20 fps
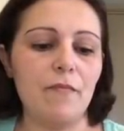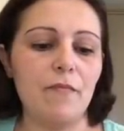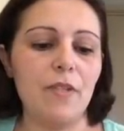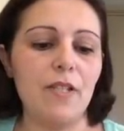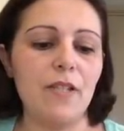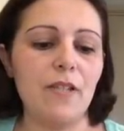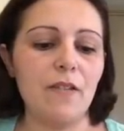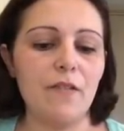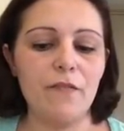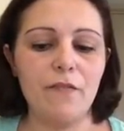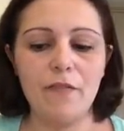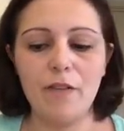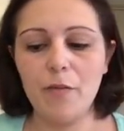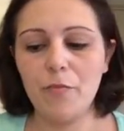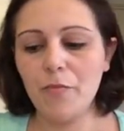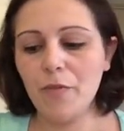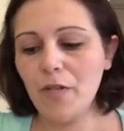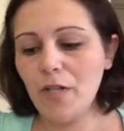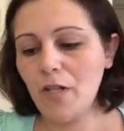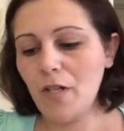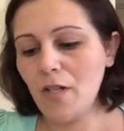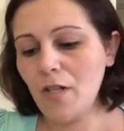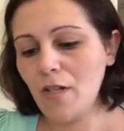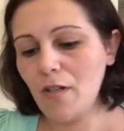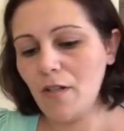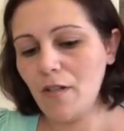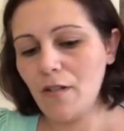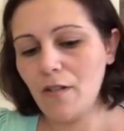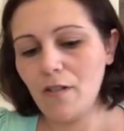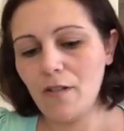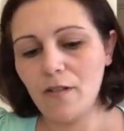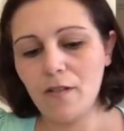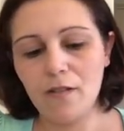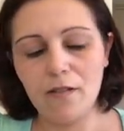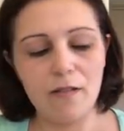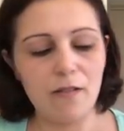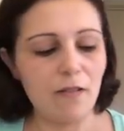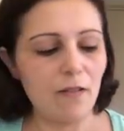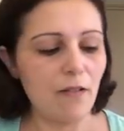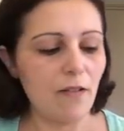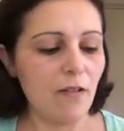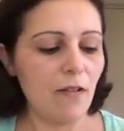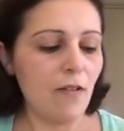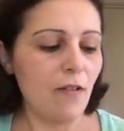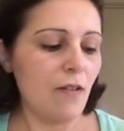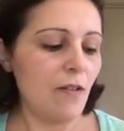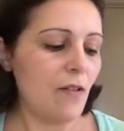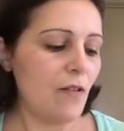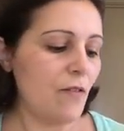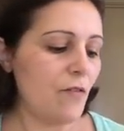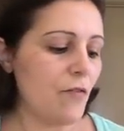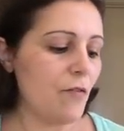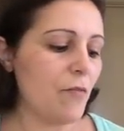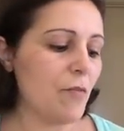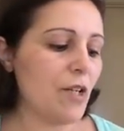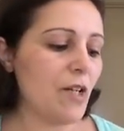piece of fabric from